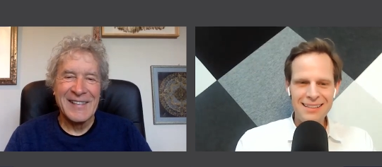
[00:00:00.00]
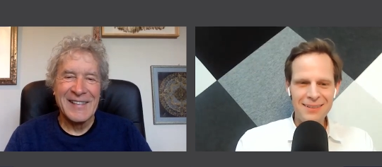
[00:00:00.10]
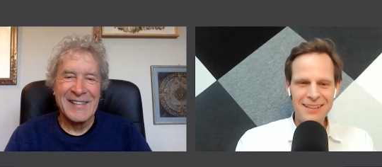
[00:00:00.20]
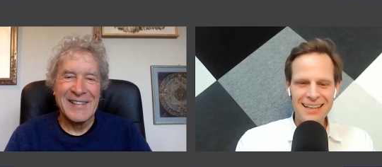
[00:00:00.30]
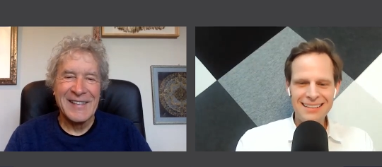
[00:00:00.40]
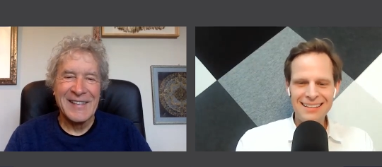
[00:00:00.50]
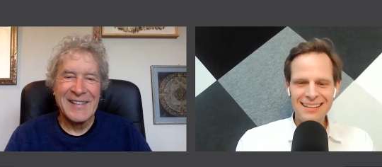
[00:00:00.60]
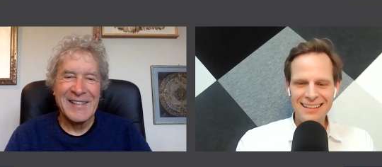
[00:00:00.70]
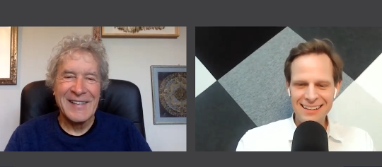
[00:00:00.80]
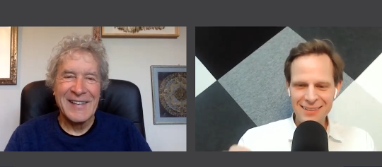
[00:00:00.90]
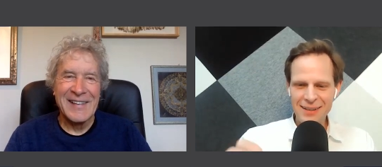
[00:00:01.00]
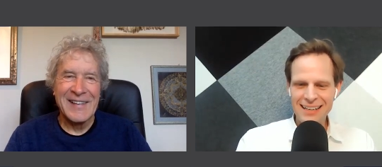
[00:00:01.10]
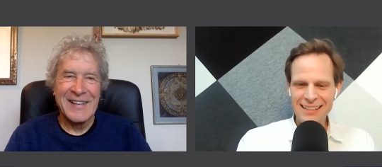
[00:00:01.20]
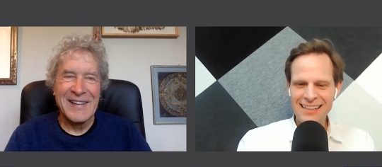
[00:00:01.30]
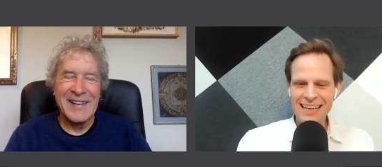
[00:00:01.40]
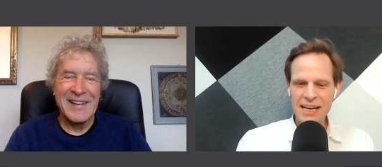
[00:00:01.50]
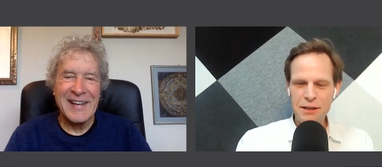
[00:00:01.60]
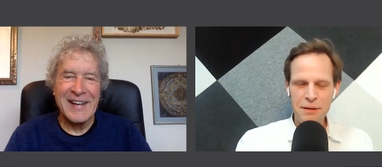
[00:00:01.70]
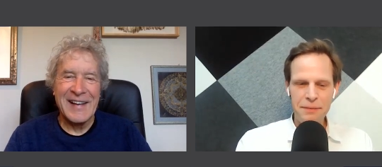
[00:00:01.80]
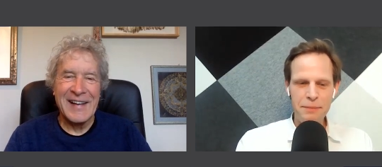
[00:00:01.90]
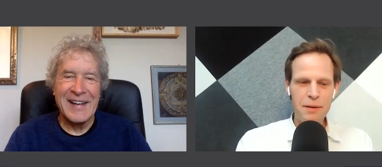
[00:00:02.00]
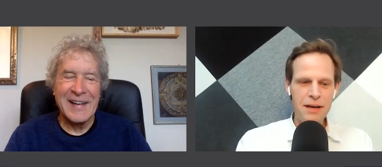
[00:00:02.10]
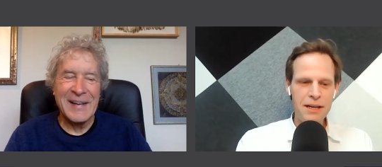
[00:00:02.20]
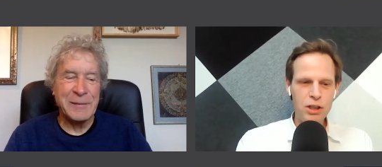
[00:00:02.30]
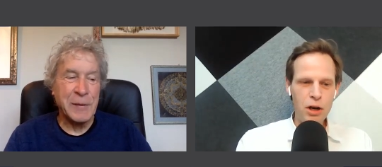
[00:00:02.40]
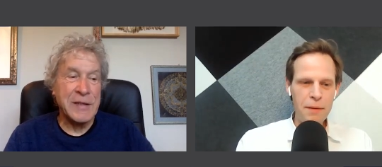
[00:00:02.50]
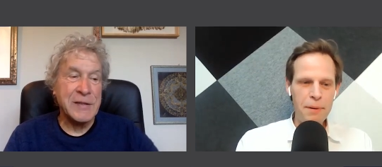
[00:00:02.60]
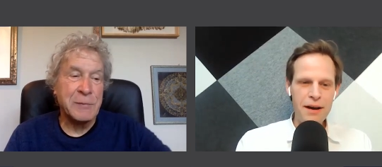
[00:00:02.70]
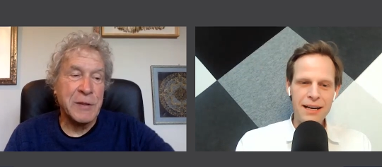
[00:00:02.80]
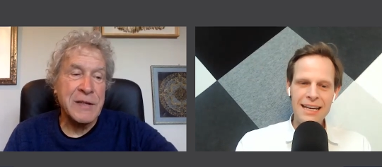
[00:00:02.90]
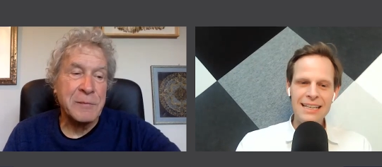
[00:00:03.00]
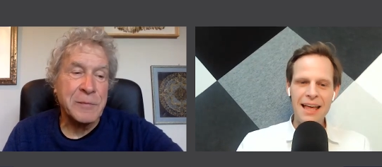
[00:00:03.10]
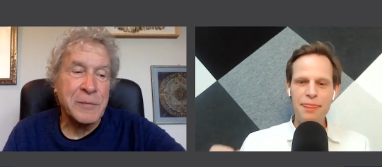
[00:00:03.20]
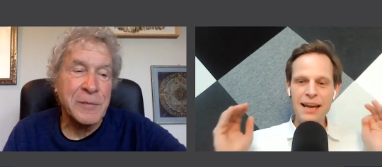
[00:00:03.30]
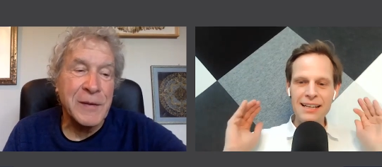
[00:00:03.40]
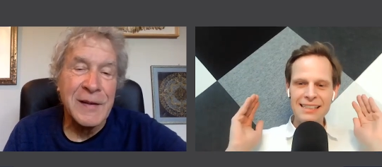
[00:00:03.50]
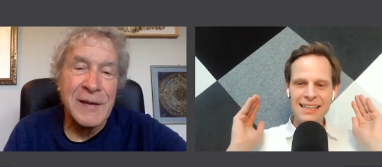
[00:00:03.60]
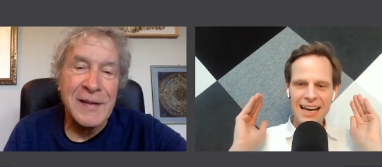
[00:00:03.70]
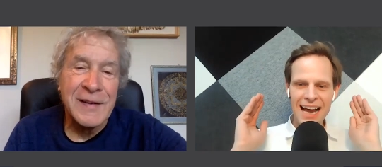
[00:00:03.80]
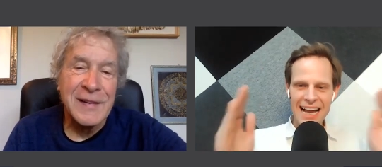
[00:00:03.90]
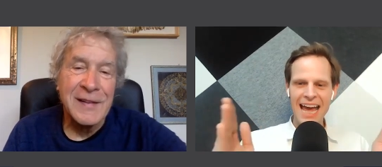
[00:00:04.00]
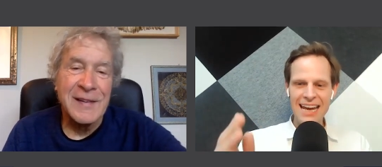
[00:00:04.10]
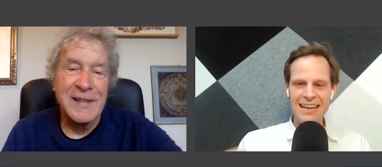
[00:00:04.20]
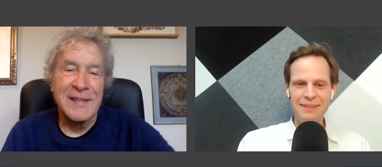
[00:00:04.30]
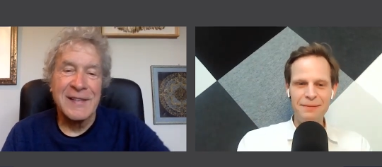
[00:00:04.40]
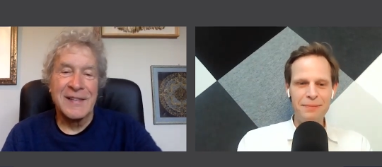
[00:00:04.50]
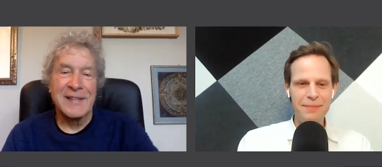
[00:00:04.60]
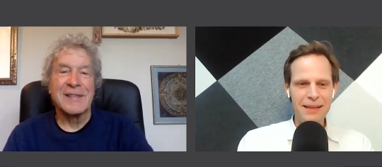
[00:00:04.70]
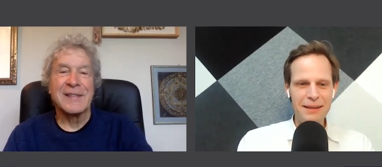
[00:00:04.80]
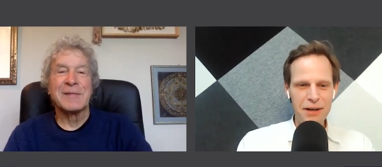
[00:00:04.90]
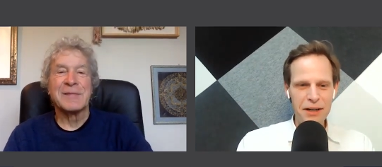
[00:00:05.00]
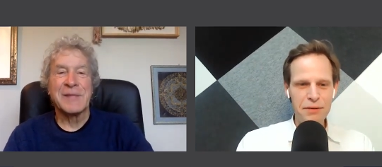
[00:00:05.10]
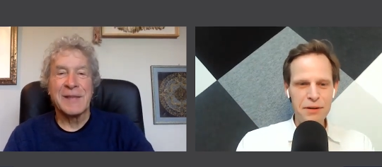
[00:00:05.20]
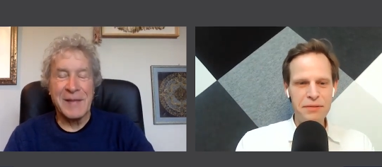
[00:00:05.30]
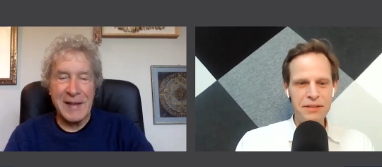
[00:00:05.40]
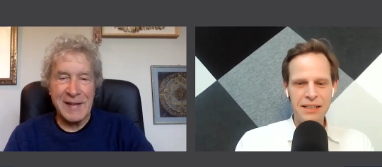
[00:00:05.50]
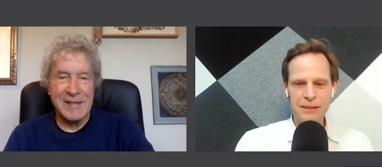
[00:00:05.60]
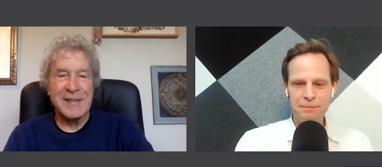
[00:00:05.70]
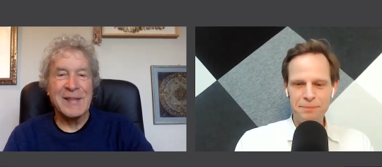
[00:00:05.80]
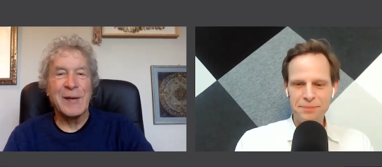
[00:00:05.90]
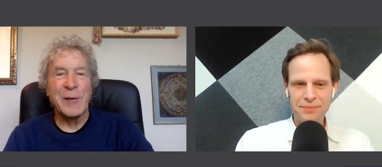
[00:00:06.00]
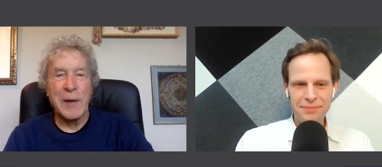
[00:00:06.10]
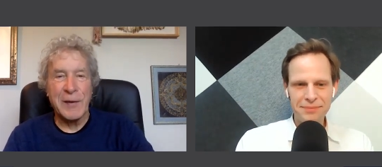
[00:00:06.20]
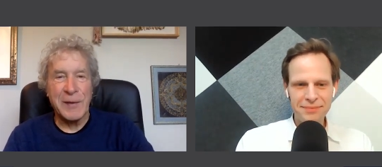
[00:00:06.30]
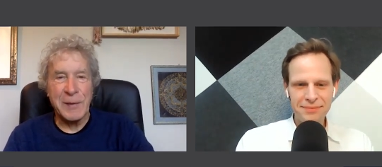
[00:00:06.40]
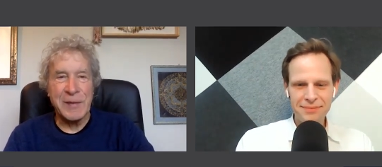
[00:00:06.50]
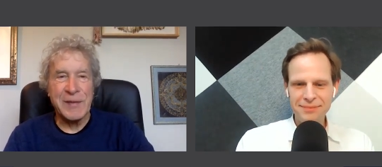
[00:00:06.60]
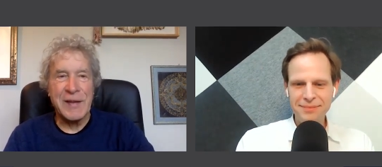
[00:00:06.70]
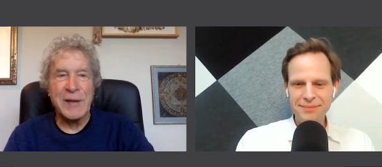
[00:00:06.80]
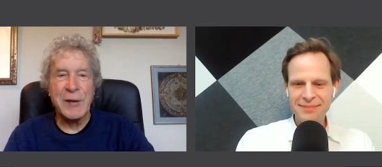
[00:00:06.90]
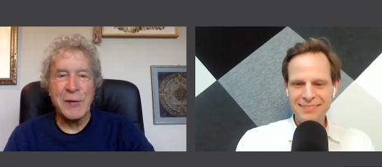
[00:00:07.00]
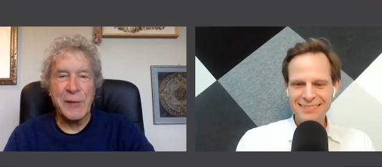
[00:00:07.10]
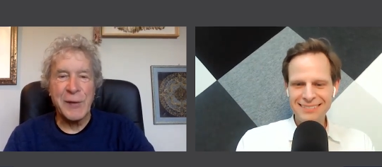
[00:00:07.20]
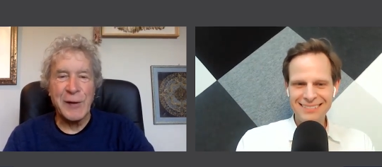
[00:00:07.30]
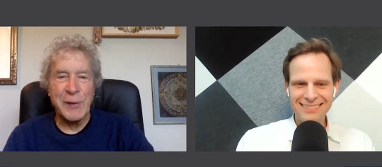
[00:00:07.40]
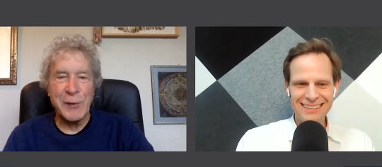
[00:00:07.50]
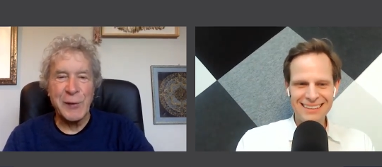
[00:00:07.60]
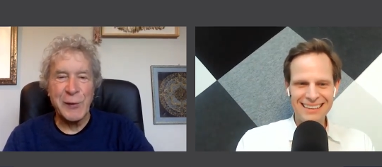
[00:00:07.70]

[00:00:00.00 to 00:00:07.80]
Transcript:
Speaker 1: to your next uh, your next engagement. But John Perkins, thanks again. Wonderful conversation.
Speaker 2: You're welcome, and thank you for all you do,